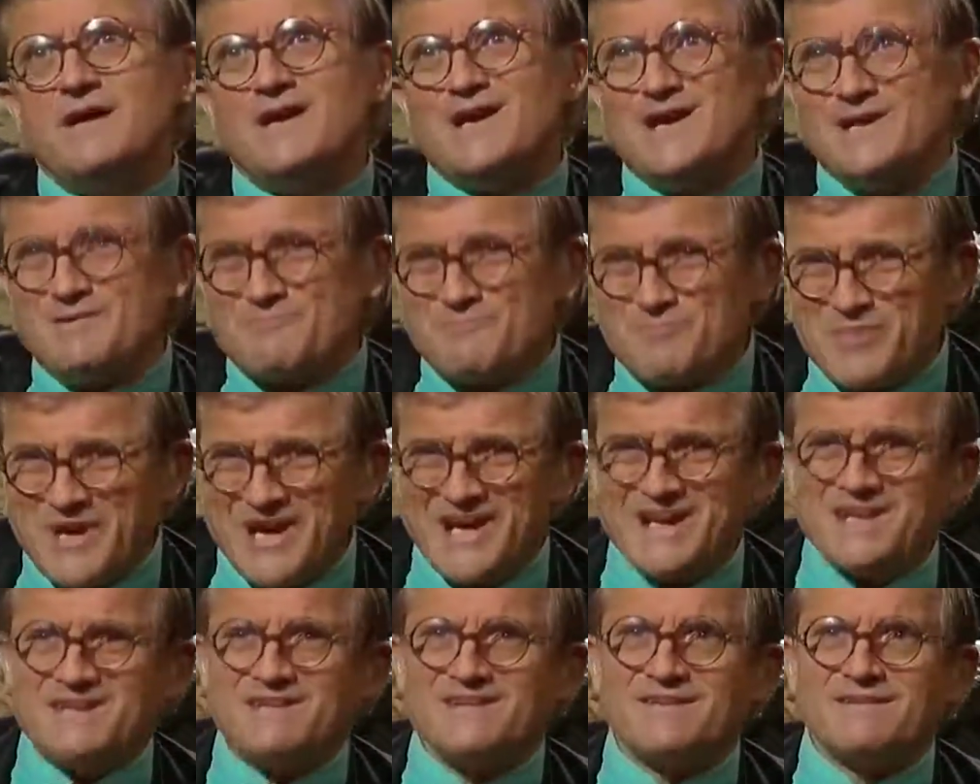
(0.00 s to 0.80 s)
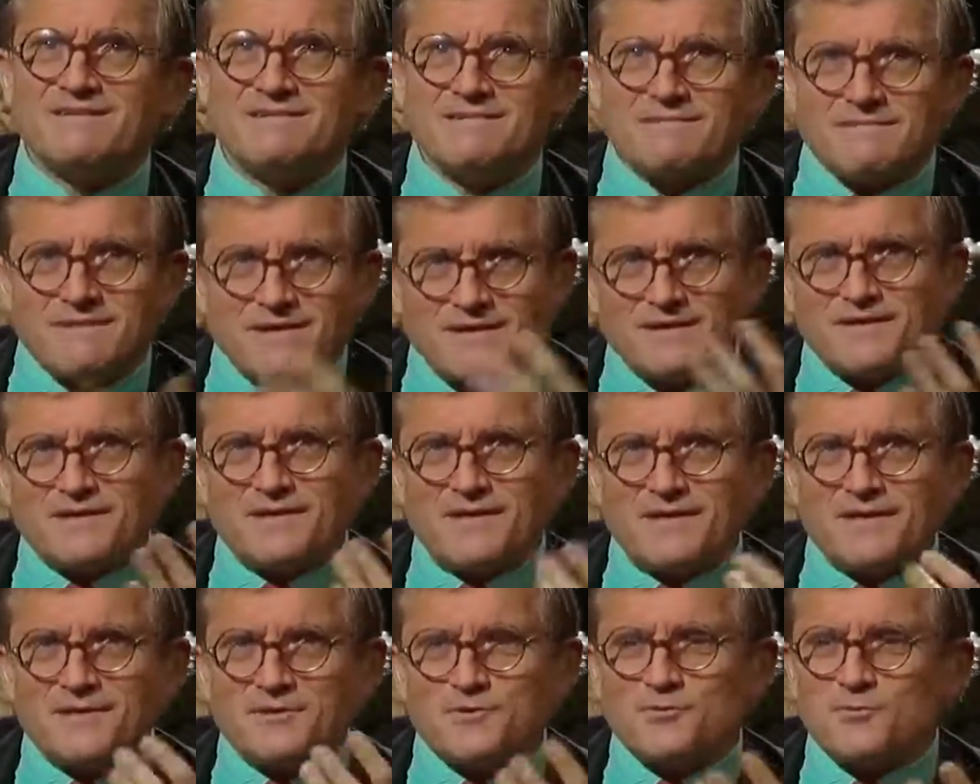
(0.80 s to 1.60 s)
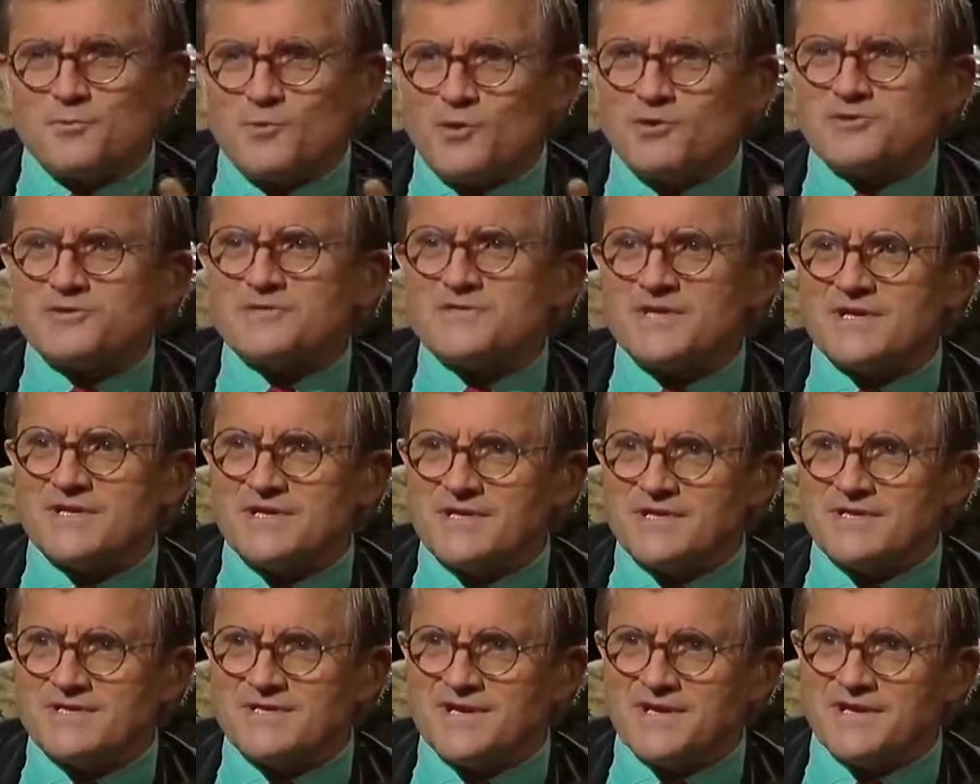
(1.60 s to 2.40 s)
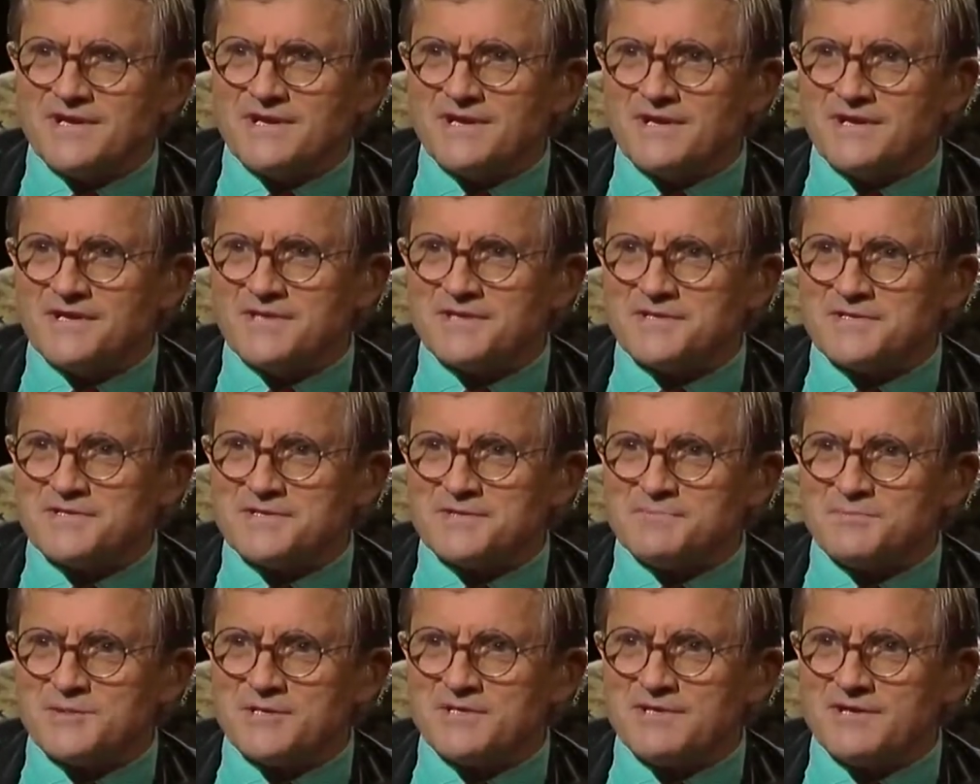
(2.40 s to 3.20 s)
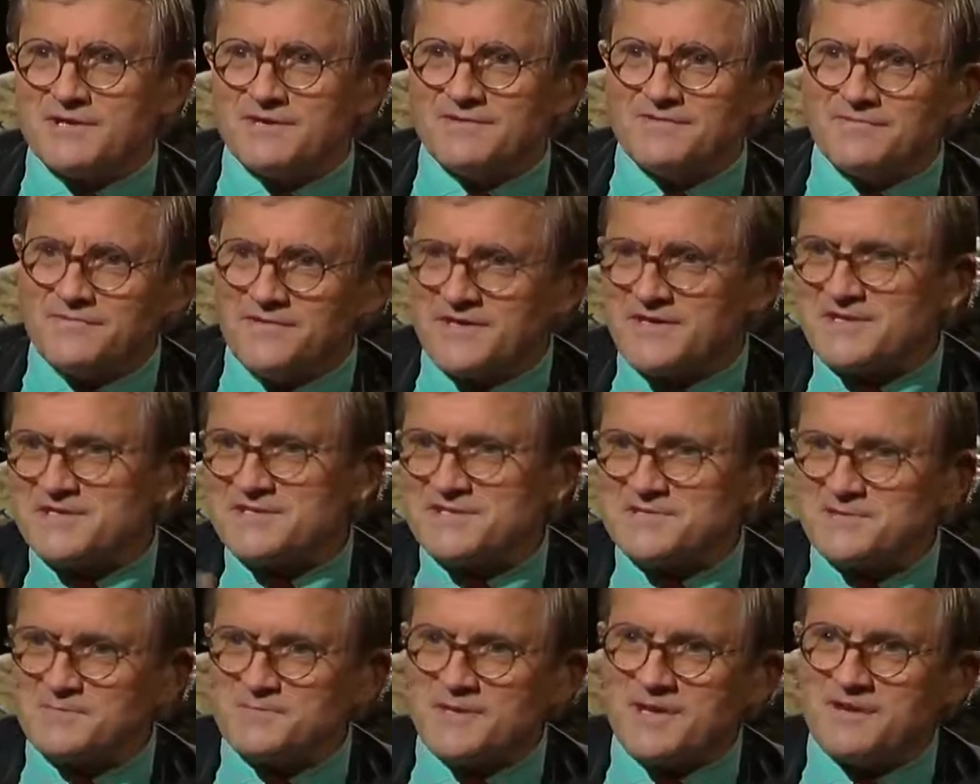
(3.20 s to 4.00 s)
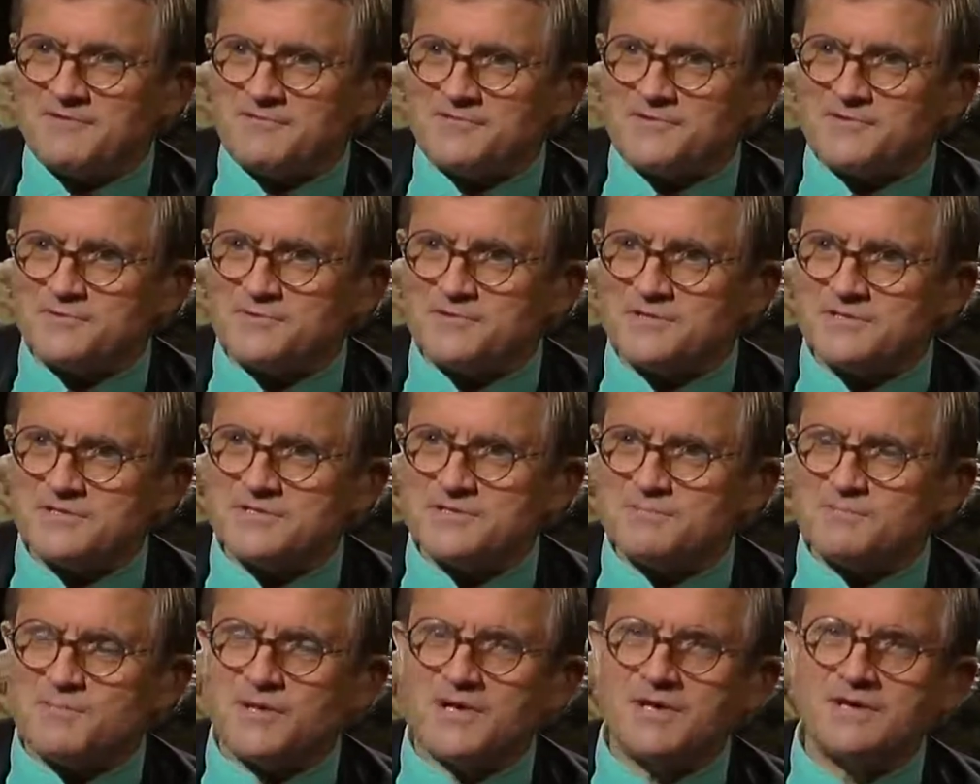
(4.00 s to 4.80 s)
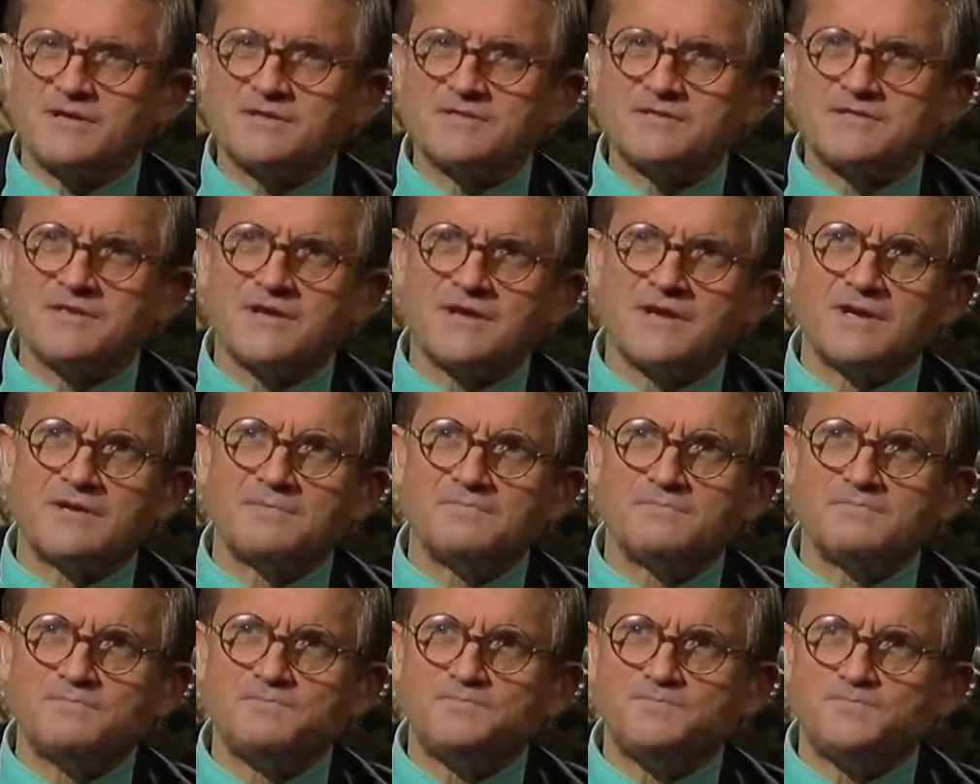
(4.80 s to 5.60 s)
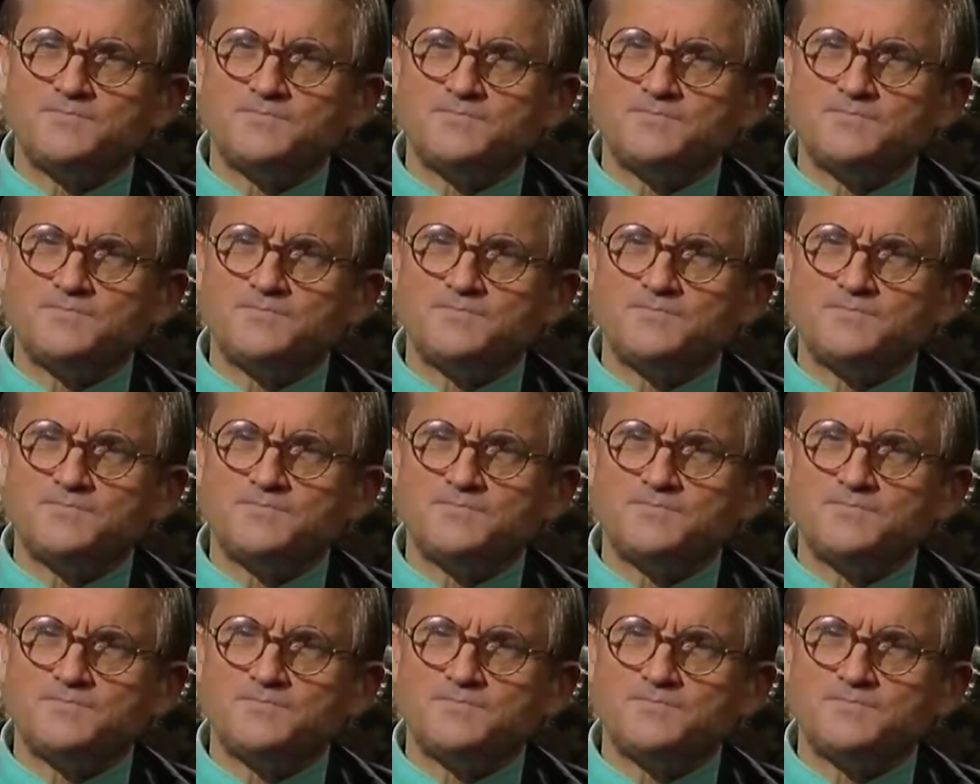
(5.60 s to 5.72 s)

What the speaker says: In painting, I don't want any deadlines. I mean, I fix them afterwards. But, and